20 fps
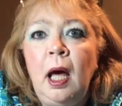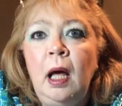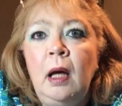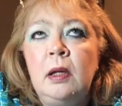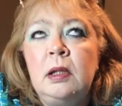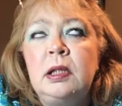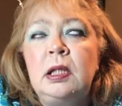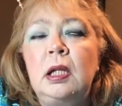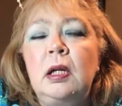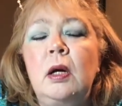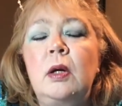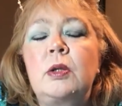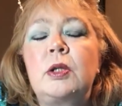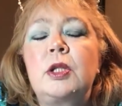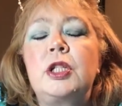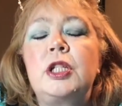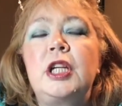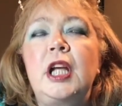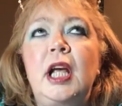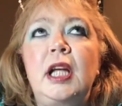Oh
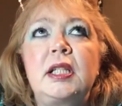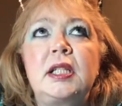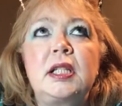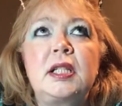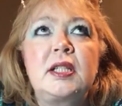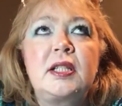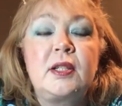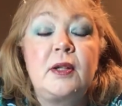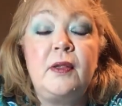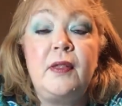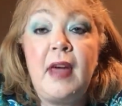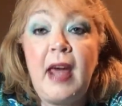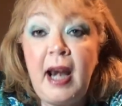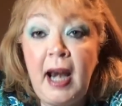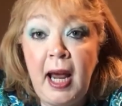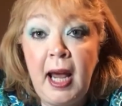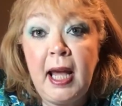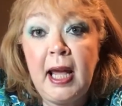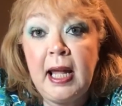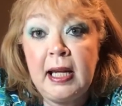shit. So then
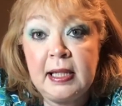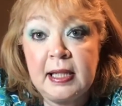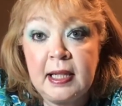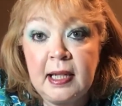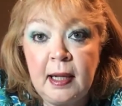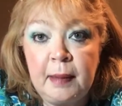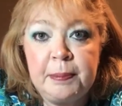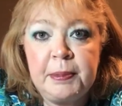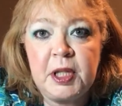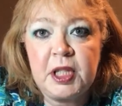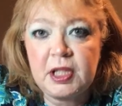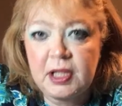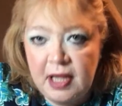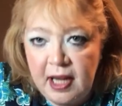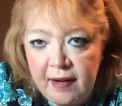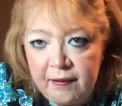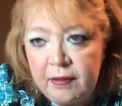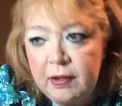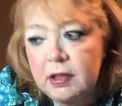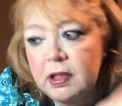I ended up just
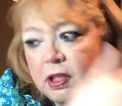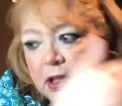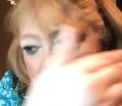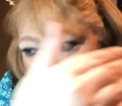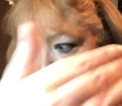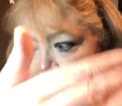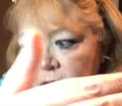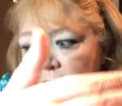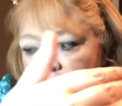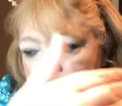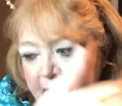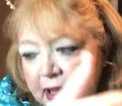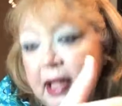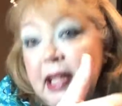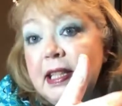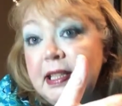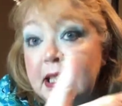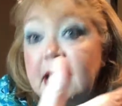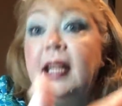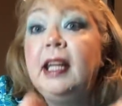having to
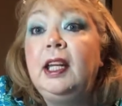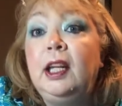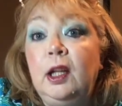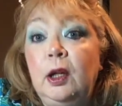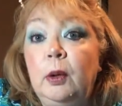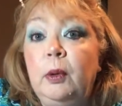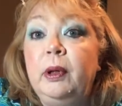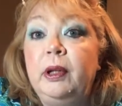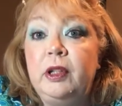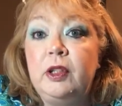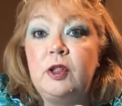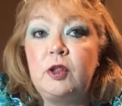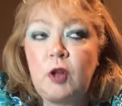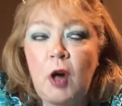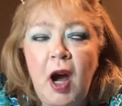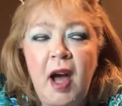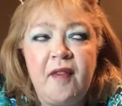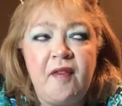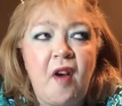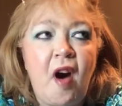continue and
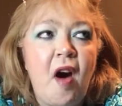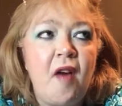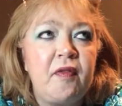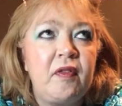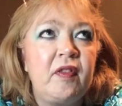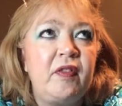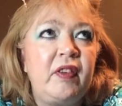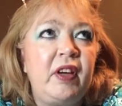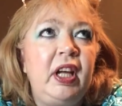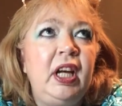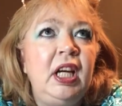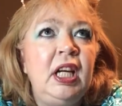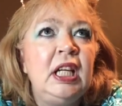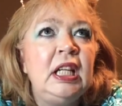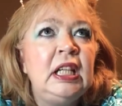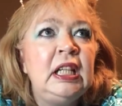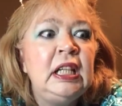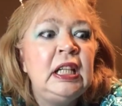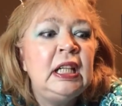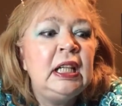drive off of it.
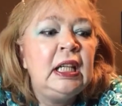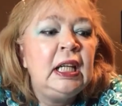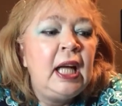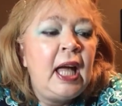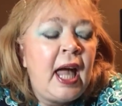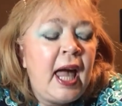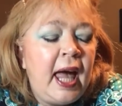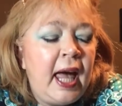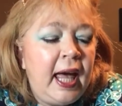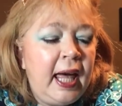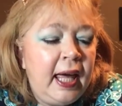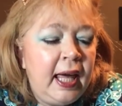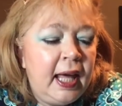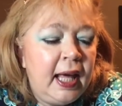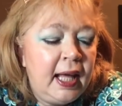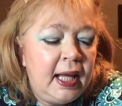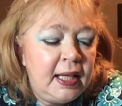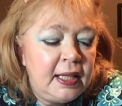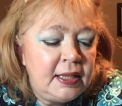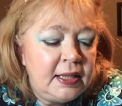
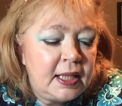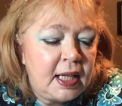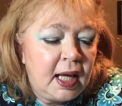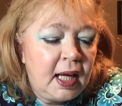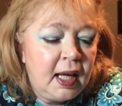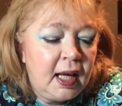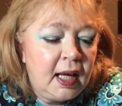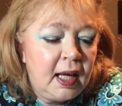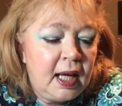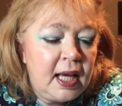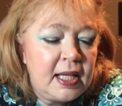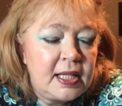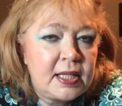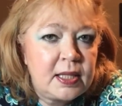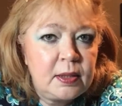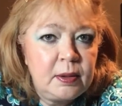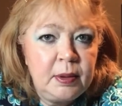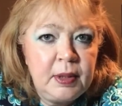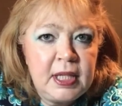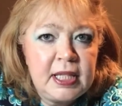And as
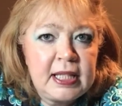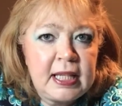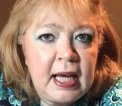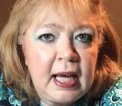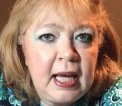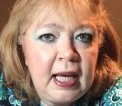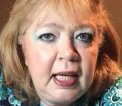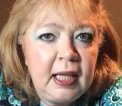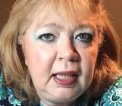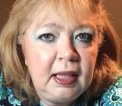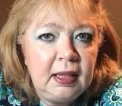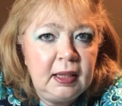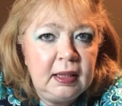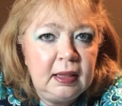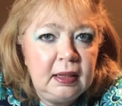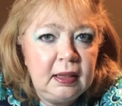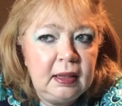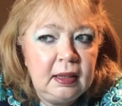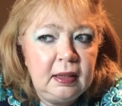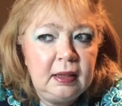soon as the
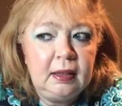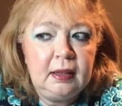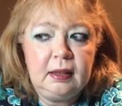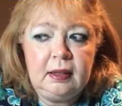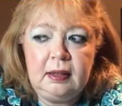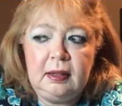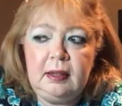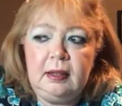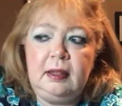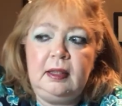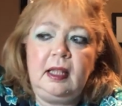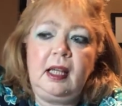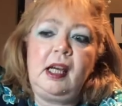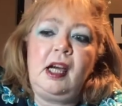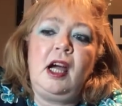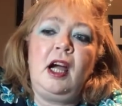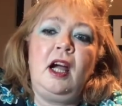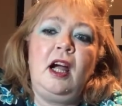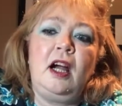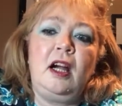
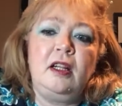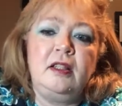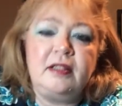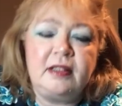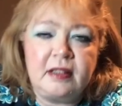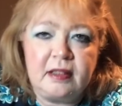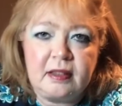car